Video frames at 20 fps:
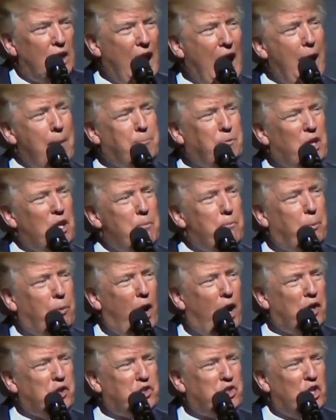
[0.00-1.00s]
Captain
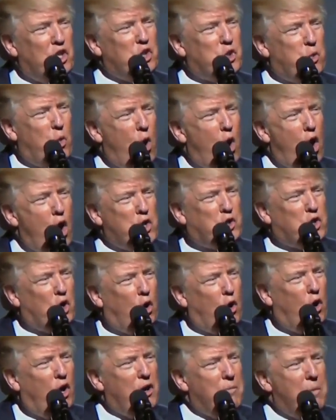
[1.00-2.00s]
Preston's words
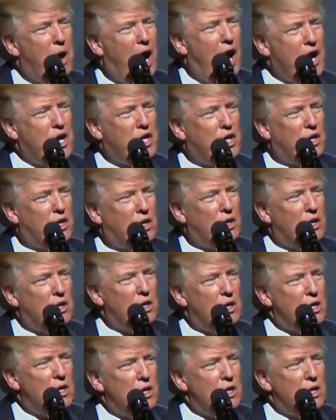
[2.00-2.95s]
are a reminder